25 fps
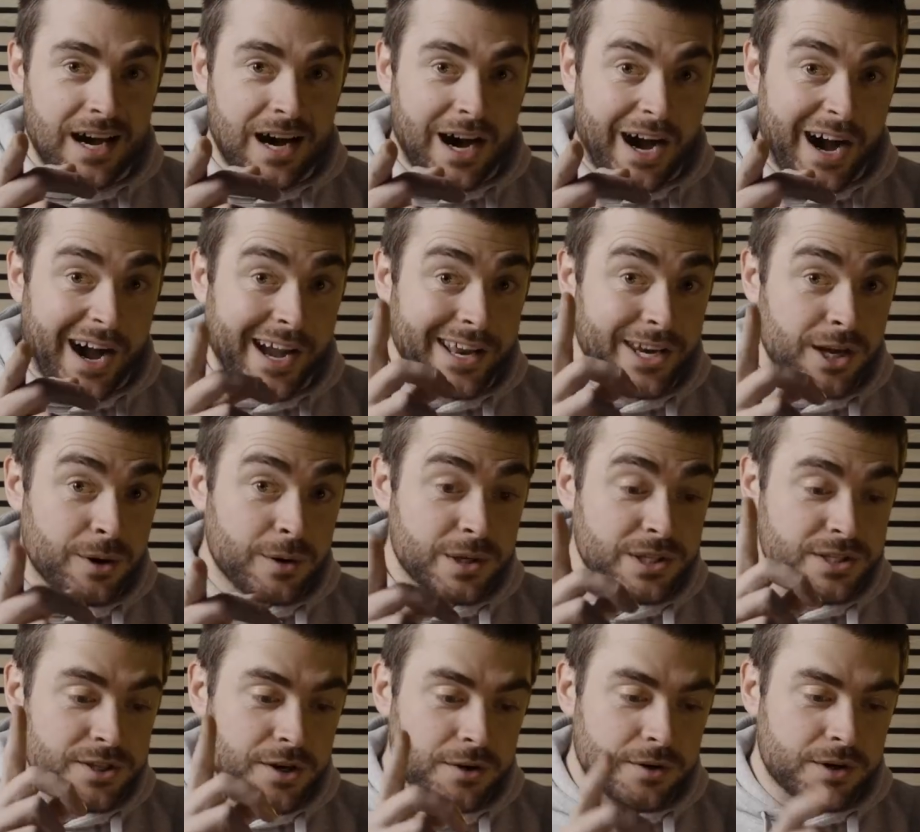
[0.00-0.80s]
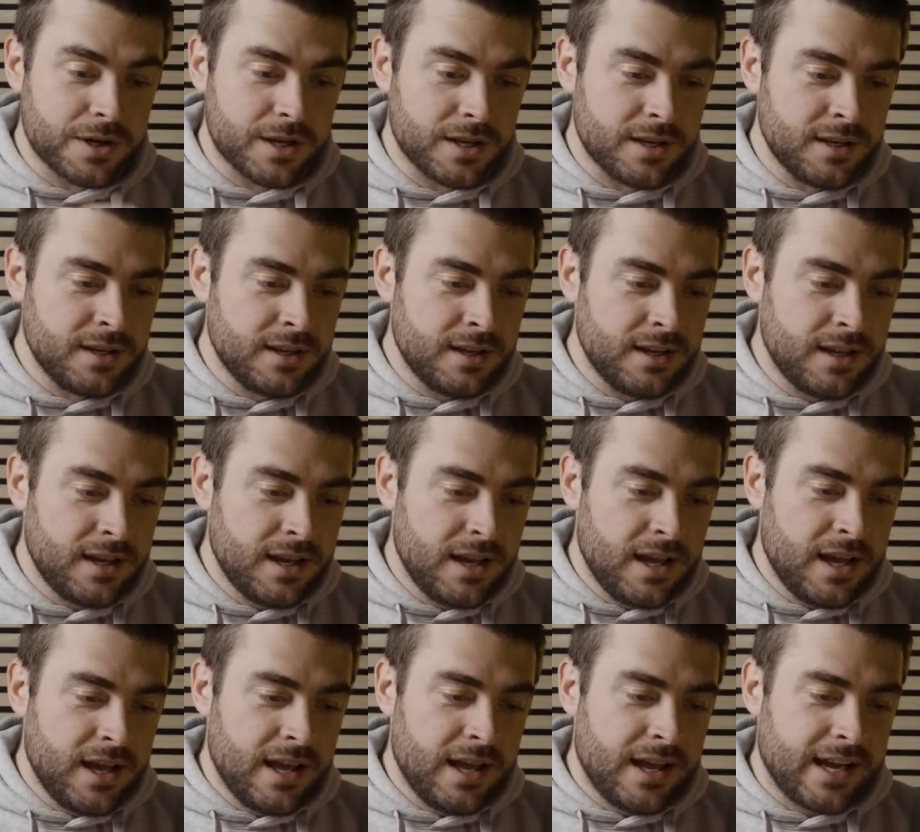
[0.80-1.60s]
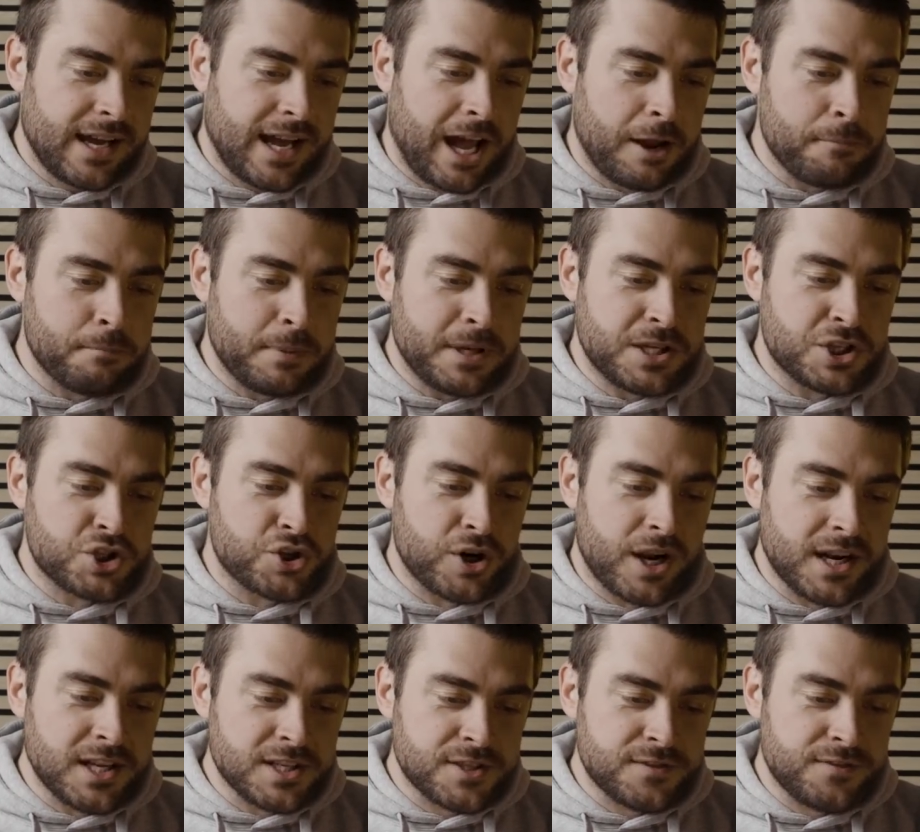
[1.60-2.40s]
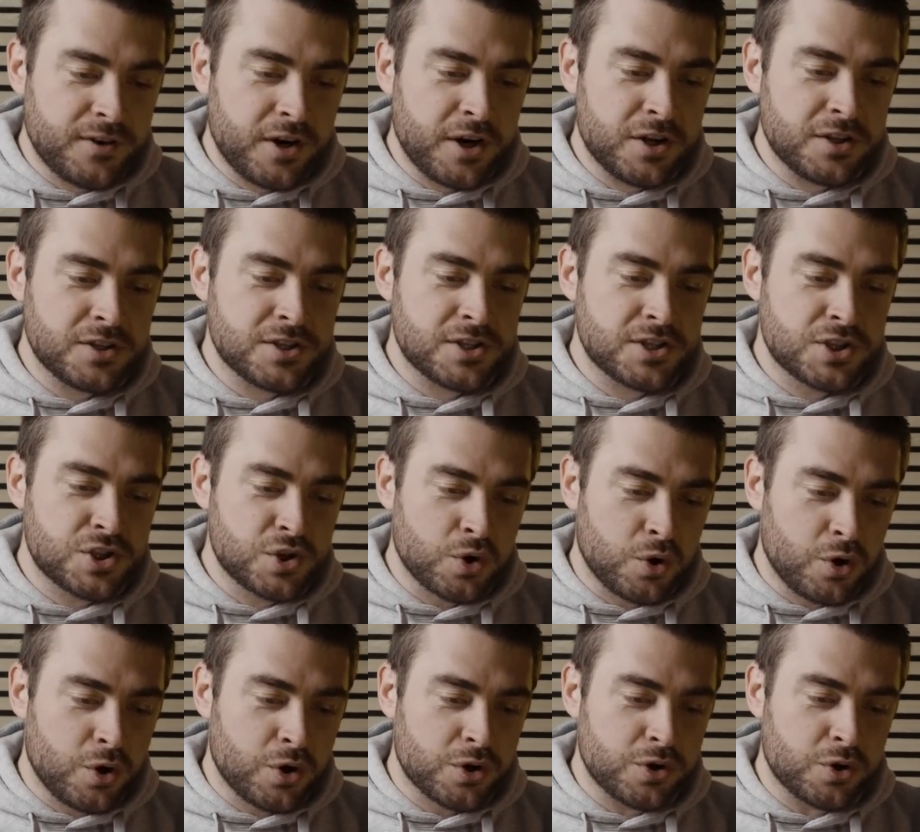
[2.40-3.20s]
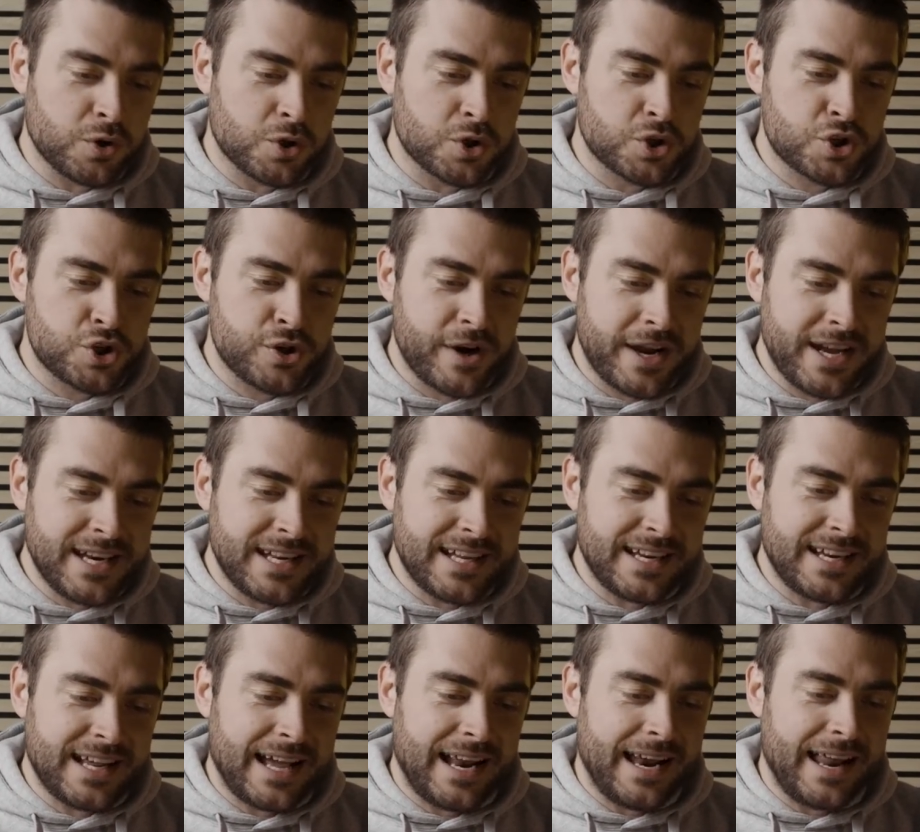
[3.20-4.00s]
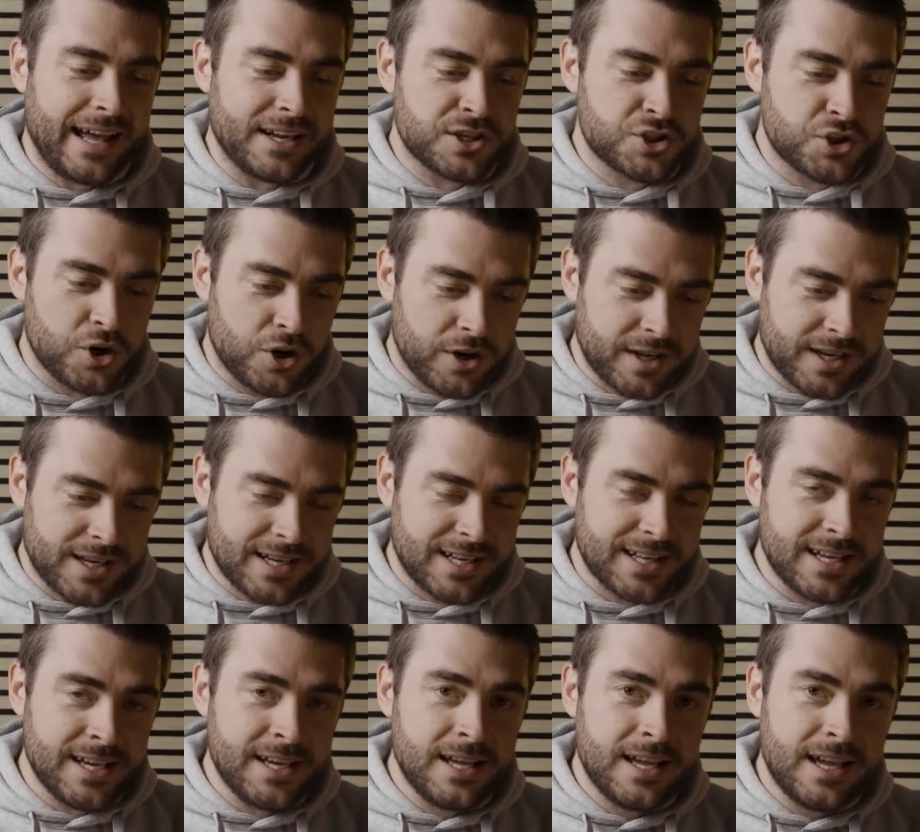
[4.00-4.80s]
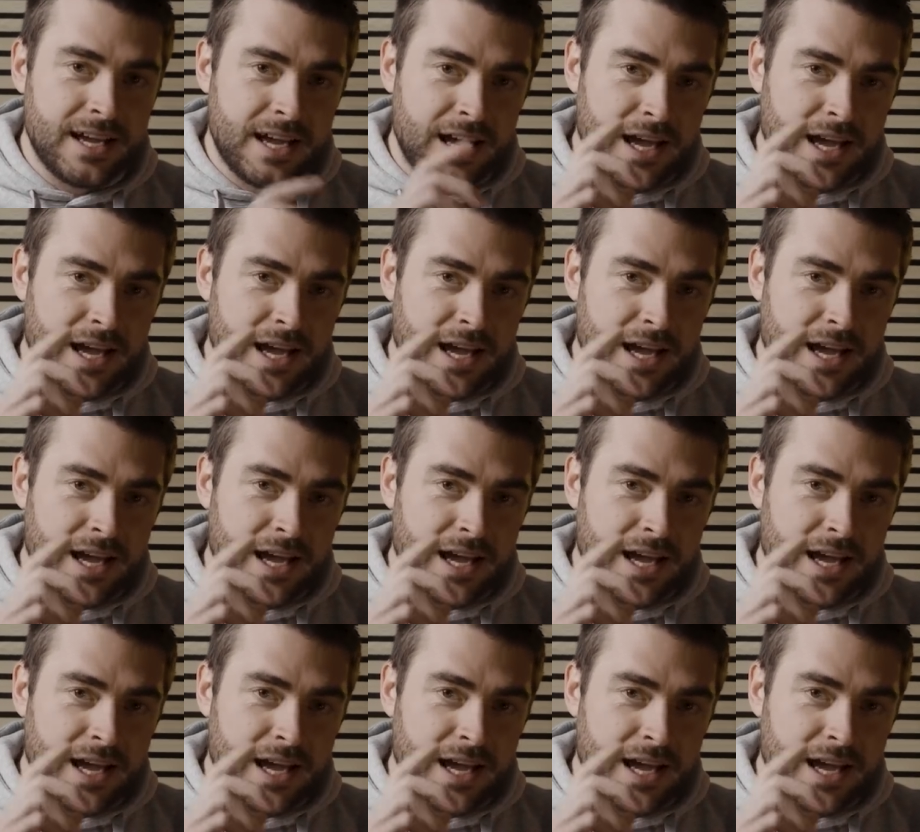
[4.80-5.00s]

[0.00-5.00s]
I know a token. Can be transferred, stored, or traded electronically.